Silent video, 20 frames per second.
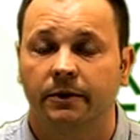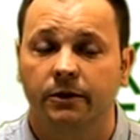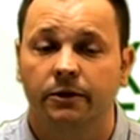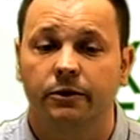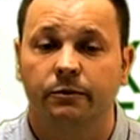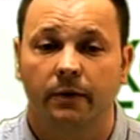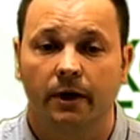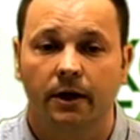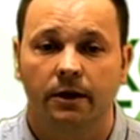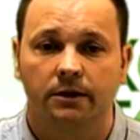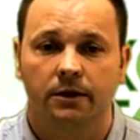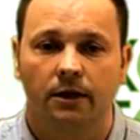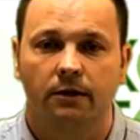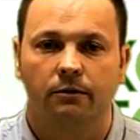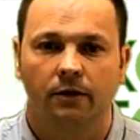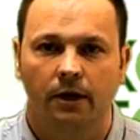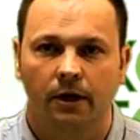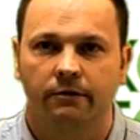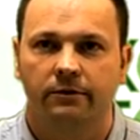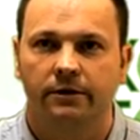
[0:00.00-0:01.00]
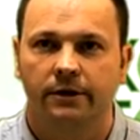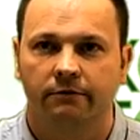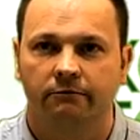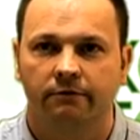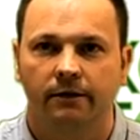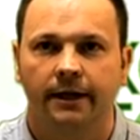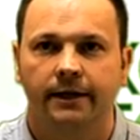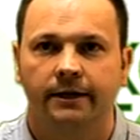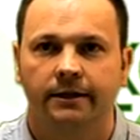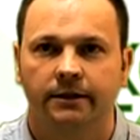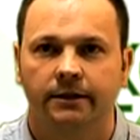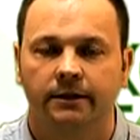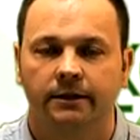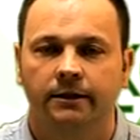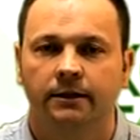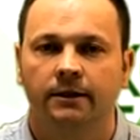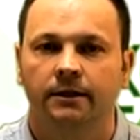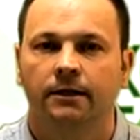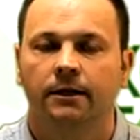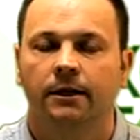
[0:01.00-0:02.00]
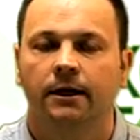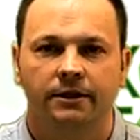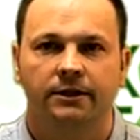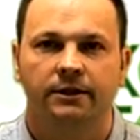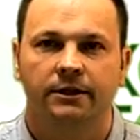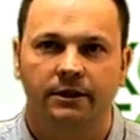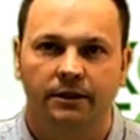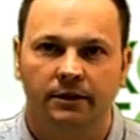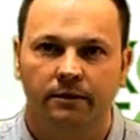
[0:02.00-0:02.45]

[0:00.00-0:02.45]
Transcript: Because we are so closely related, projects